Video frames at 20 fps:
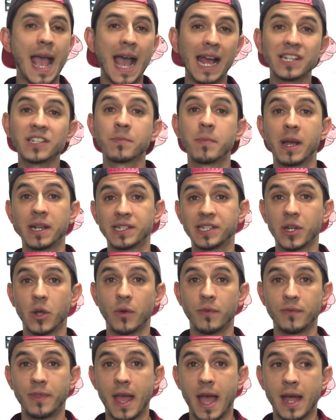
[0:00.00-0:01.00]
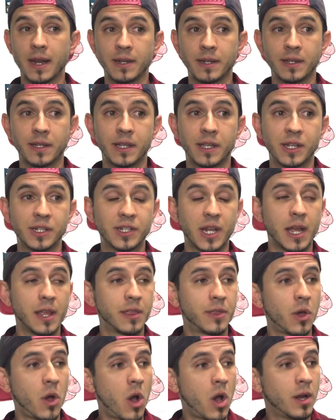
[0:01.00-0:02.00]
ask myself that, because I
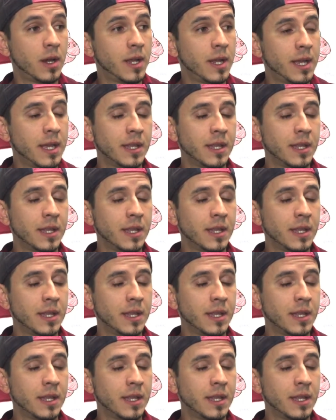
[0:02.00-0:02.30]
thought,